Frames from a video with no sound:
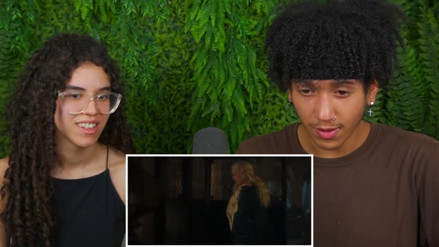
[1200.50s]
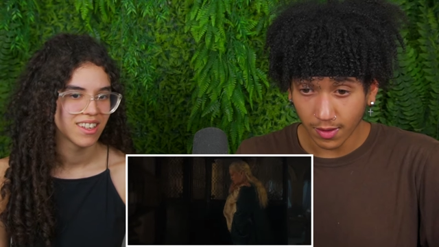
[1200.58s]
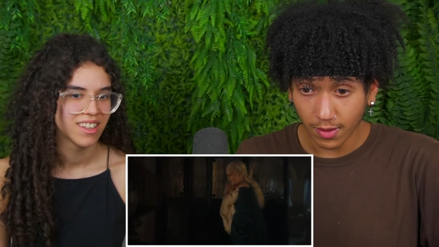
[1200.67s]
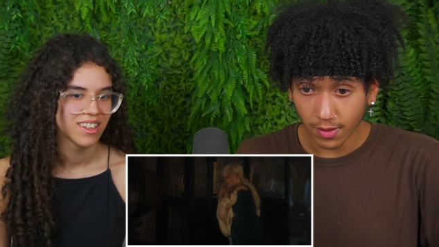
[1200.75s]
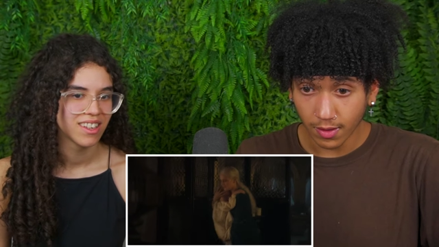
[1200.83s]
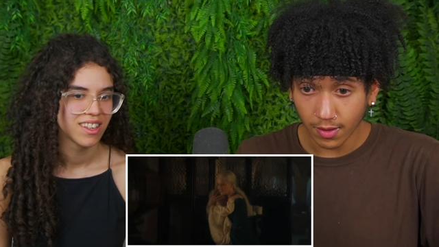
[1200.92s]

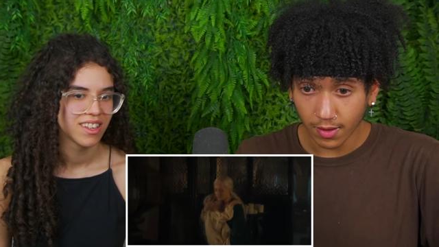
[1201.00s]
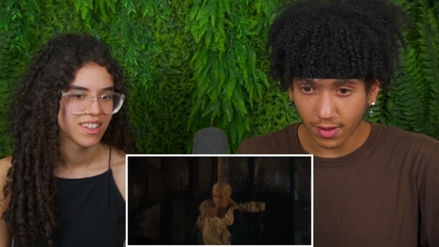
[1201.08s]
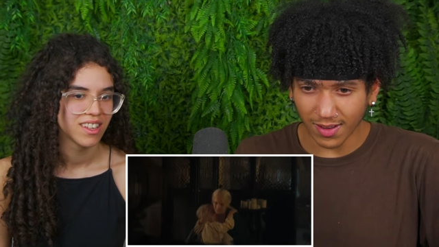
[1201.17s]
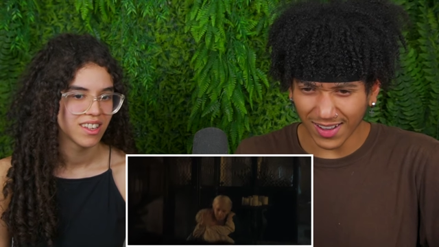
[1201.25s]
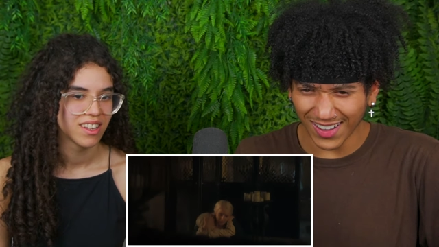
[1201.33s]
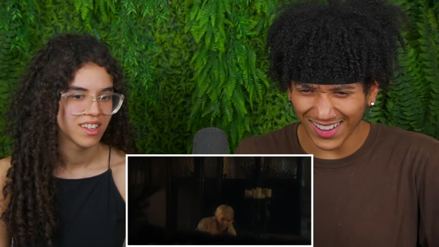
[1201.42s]

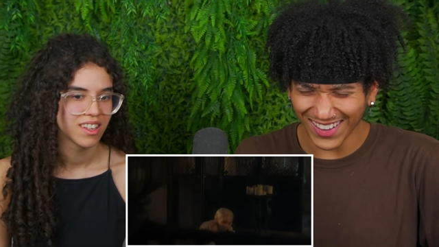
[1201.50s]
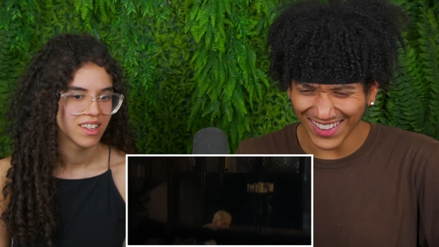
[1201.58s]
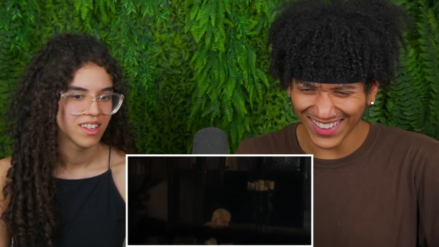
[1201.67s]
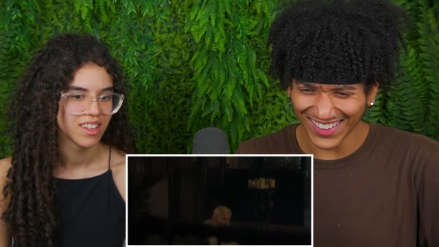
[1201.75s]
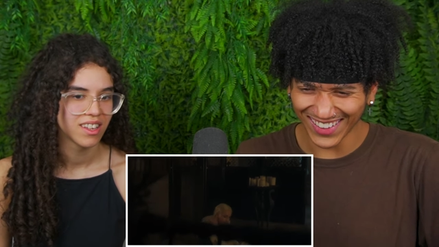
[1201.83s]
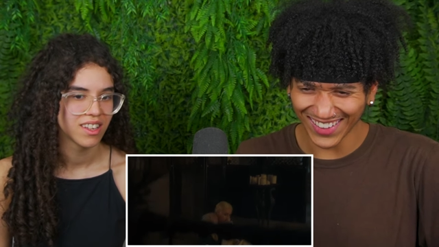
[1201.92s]

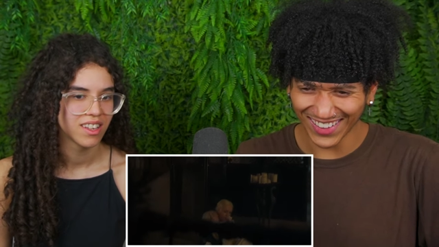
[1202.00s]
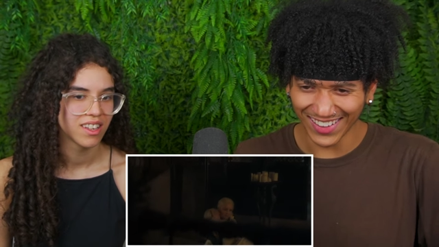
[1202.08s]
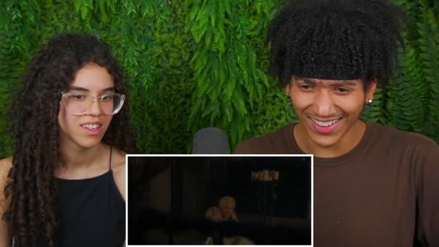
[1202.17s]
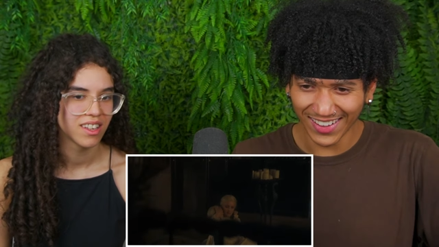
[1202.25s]
No one is speaking in this clip.